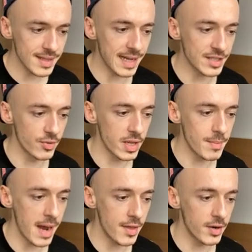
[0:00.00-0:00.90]
doesn't really
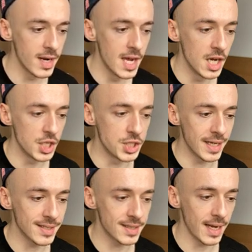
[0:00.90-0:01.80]
matter,
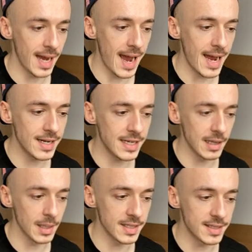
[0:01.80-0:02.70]
just add it
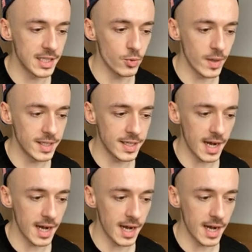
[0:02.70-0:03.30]
less than twenty